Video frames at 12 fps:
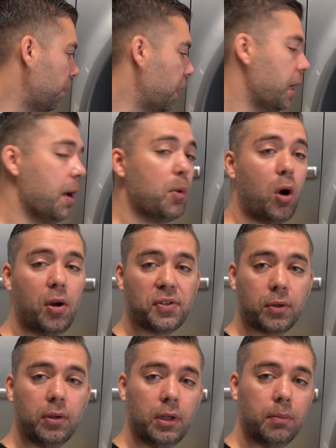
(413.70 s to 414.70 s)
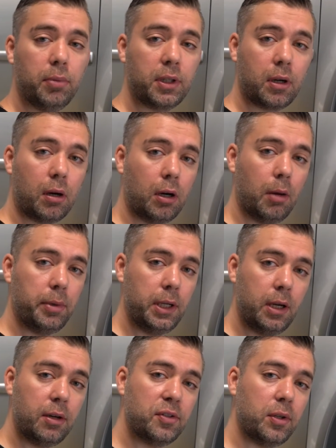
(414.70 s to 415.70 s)
But I'm also going to put the car up in
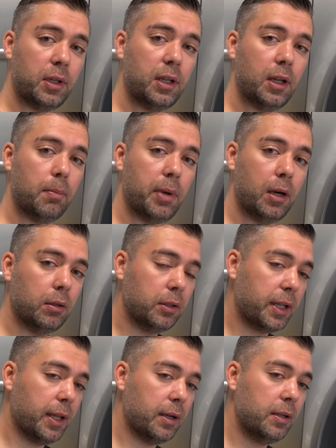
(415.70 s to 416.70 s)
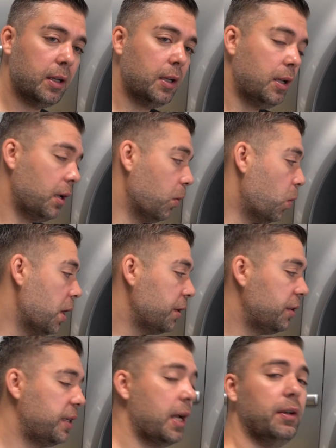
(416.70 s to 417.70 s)
the air so you can get a better look at it. While
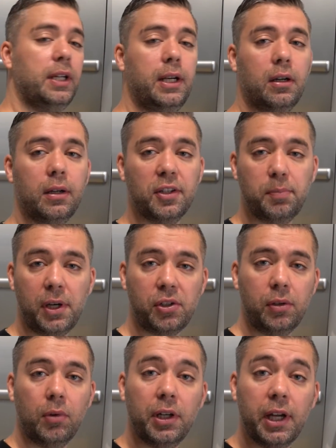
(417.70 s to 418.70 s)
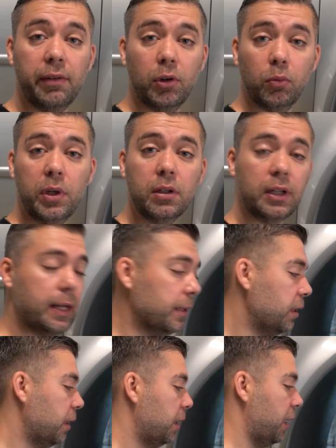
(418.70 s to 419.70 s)
you're down here, and especially while you have your wheel
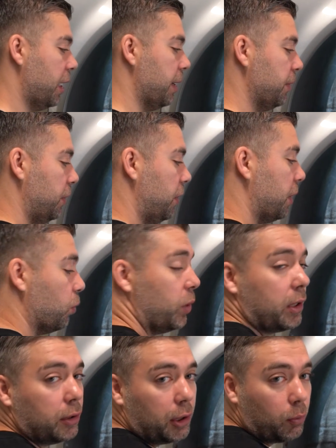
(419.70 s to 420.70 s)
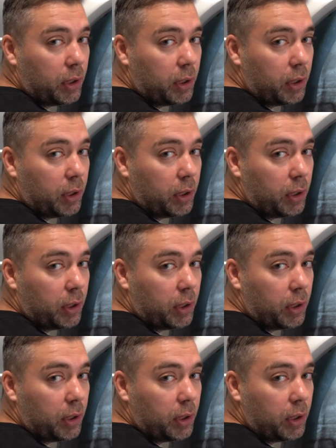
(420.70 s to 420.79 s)
on, you could wiggle your